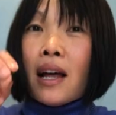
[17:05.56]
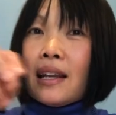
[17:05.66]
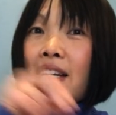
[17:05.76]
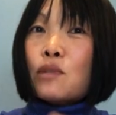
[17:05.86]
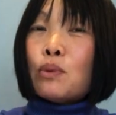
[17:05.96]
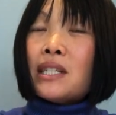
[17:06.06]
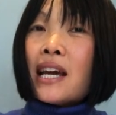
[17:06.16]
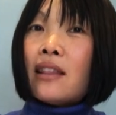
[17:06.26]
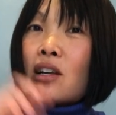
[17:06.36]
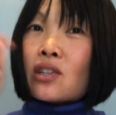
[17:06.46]
let's
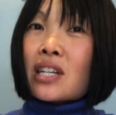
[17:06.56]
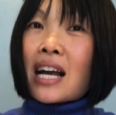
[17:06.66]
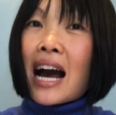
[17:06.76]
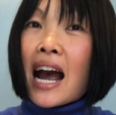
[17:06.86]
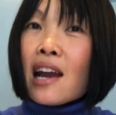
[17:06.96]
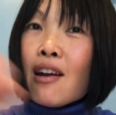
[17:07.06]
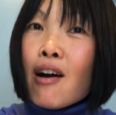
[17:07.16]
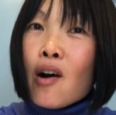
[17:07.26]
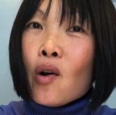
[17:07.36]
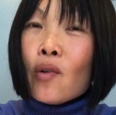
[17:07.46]
pretend there's
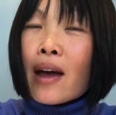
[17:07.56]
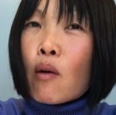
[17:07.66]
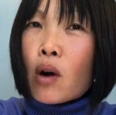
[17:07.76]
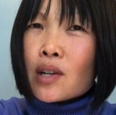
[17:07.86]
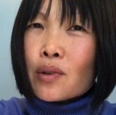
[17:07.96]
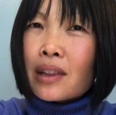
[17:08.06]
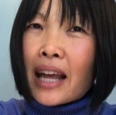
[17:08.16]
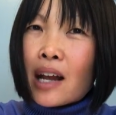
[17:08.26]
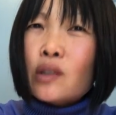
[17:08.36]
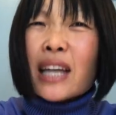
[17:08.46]
Kylo that works with
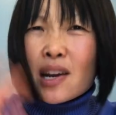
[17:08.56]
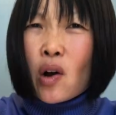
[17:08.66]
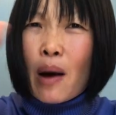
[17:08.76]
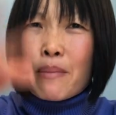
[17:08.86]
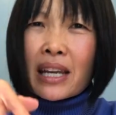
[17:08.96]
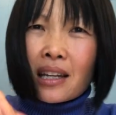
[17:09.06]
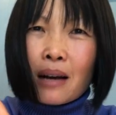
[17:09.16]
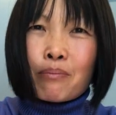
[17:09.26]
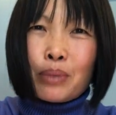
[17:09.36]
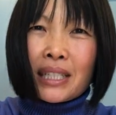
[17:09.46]
Legos. I know,
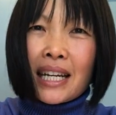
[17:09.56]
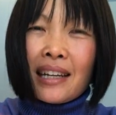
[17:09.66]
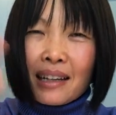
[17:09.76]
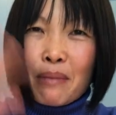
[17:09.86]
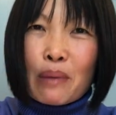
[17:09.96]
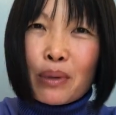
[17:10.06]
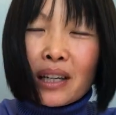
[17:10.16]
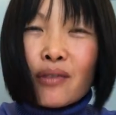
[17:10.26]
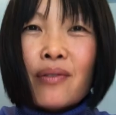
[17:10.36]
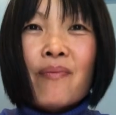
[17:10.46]
I'm pretending, make
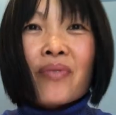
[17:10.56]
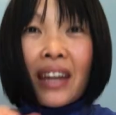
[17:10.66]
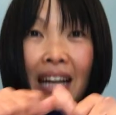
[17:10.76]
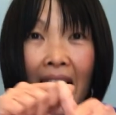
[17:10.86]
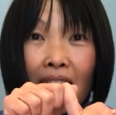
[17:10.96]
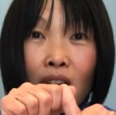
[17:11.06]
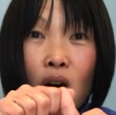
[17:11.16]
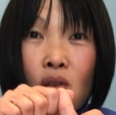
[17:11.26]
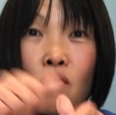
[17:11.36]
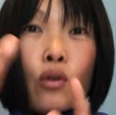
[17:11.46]
believe.
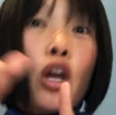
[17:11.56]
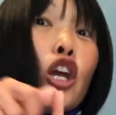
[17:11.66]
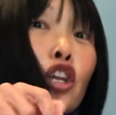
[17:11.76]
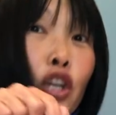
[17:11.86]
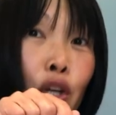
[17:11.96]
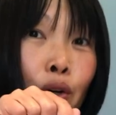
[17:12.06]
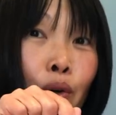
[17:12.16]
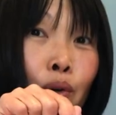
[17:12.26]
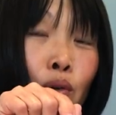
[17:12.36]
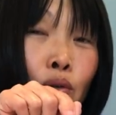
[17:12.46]
Kylo,
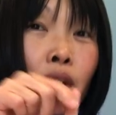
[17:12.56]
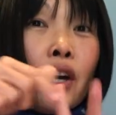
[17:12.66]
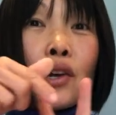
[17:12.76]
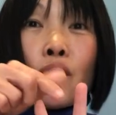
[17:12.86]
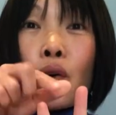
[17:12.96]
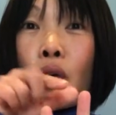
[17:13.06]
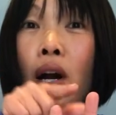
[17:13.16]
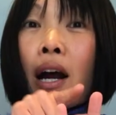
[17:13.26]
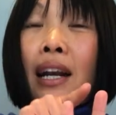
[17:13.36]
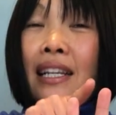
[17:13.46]
you,
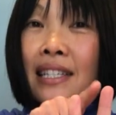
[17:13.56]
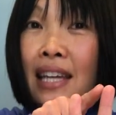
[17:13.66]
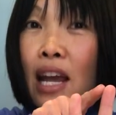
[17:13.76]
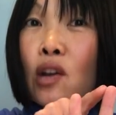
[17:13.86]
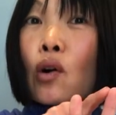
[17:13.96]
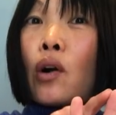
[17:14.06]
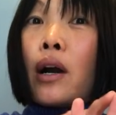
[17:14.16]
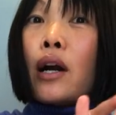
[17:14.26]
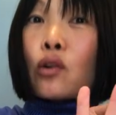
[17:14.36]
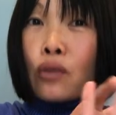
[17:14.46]
let's say
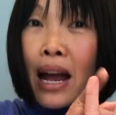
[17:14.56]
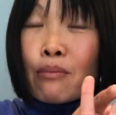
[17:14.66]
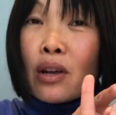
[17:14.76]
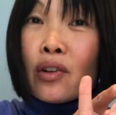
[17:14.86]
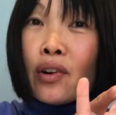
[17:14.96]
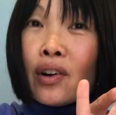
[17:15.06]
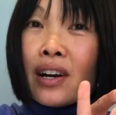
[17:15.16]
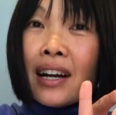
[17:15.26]
your grandmother.